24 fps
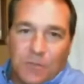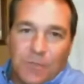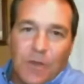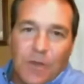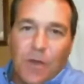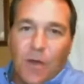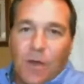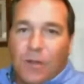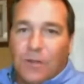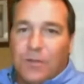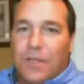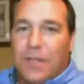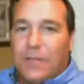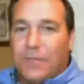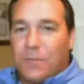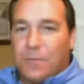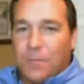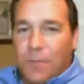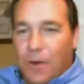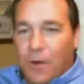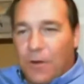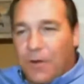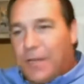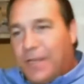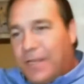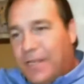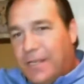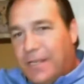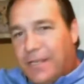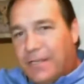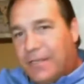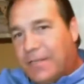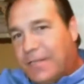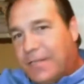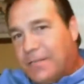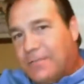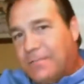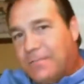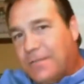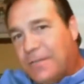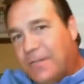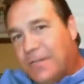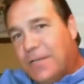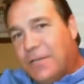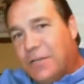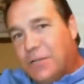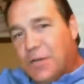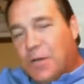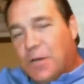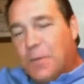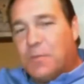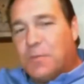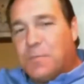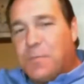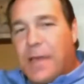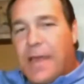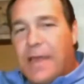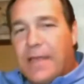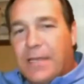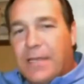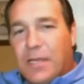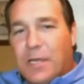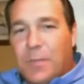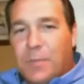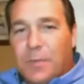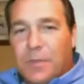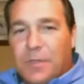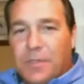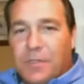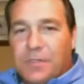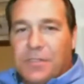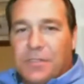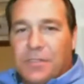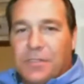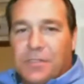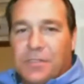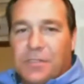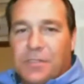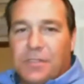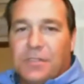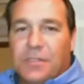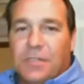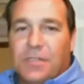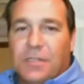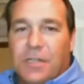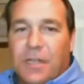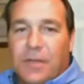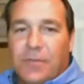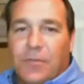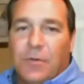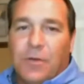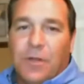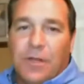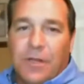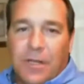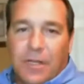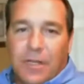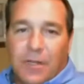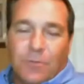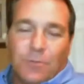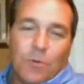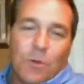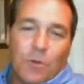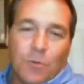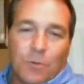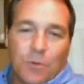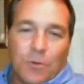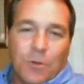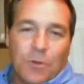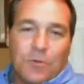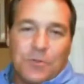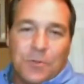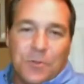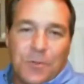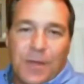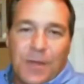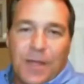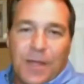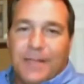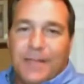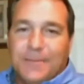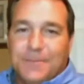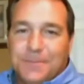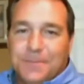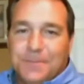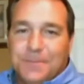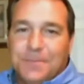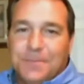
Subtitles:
fall, and you have to market again to get your numbers back up, and it's just a never-ending roller coaster ride.